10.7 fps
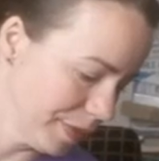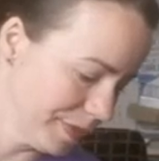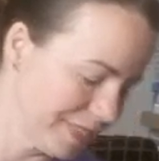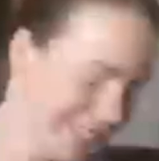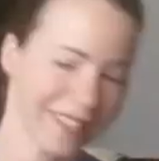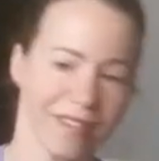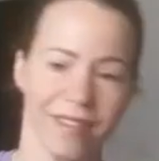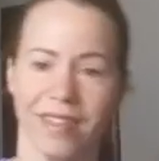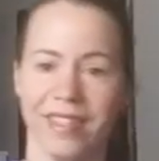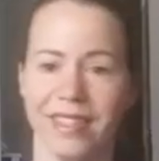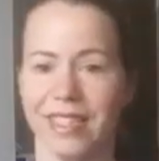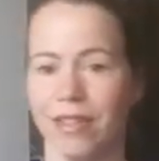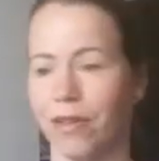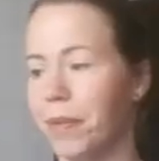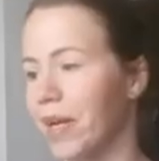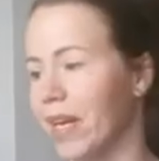and I was like, oh, he's a
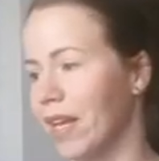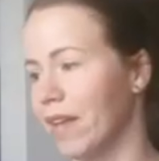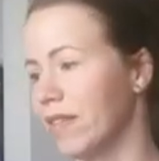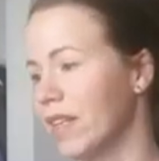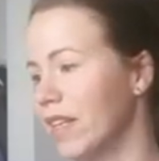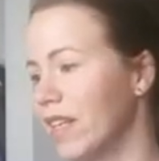creep and a half.